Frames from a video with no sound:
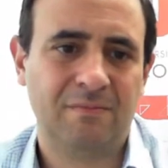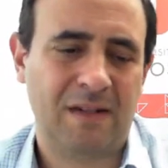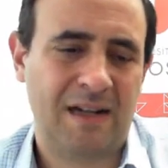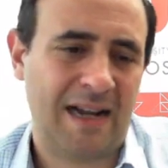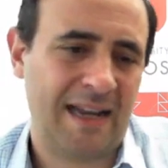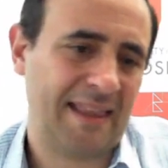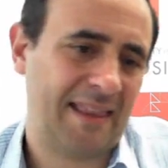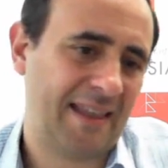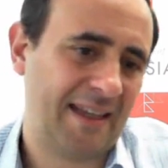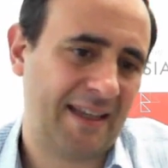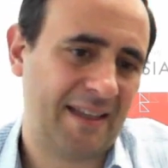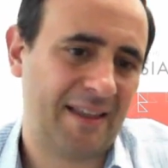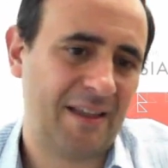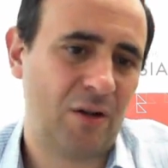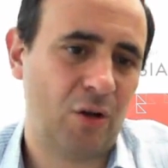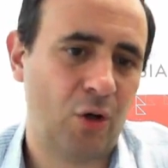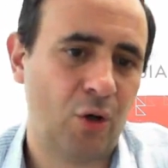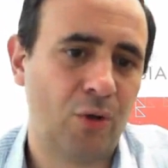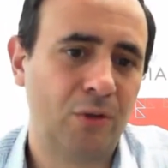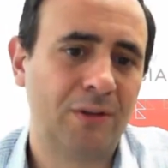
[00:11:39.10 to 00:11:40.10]
I think,
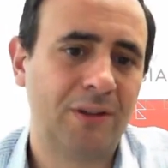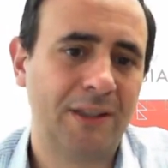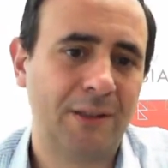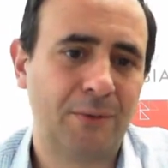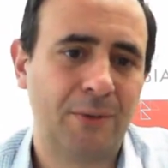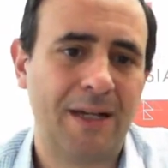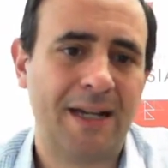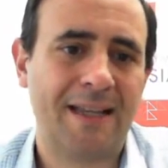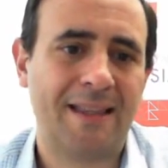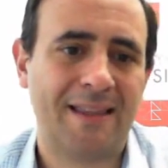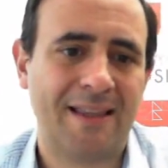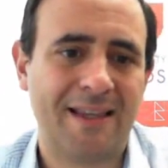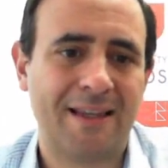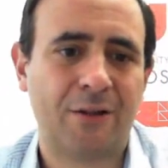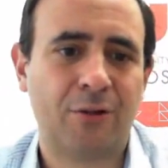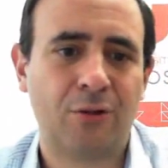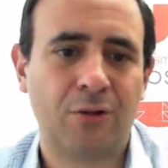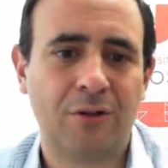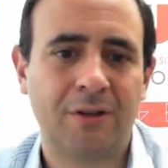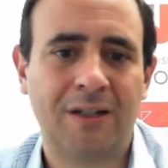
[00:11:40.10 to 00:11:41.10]
the only way they
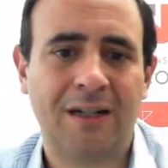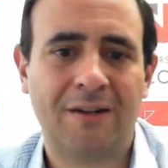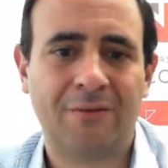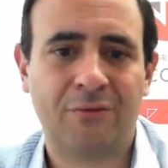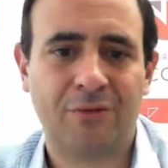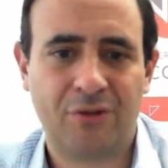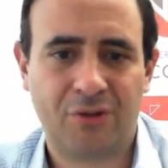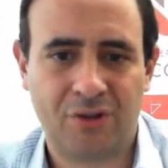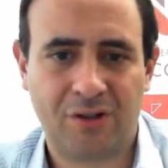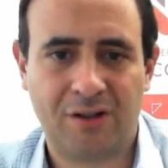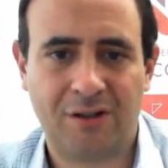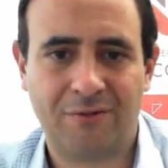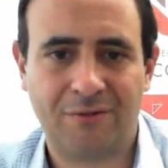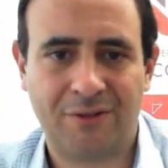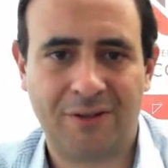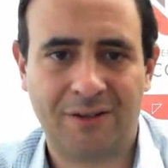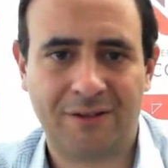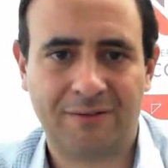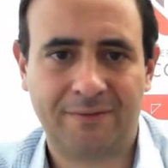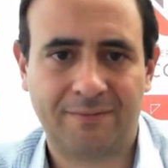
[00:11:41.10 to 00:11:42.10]
could have
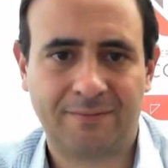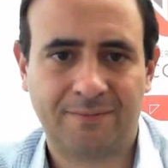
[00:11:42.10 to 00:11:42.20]
resolved it